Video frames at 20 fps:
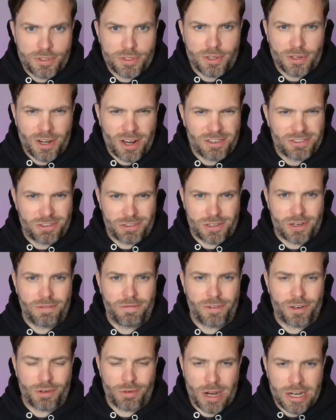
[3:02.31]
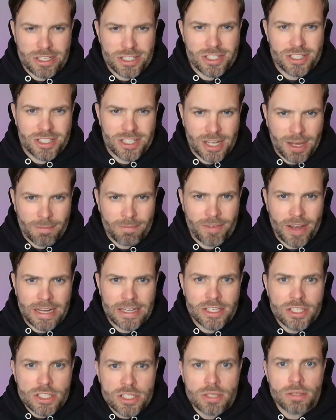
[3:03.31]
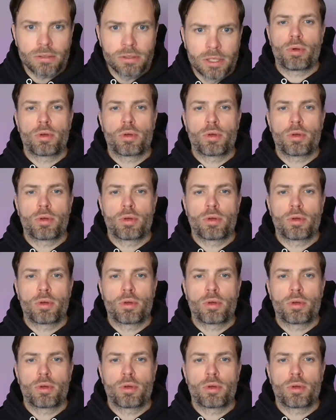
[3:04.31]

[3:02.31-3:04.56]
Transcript: They're not searching for directions to come find you.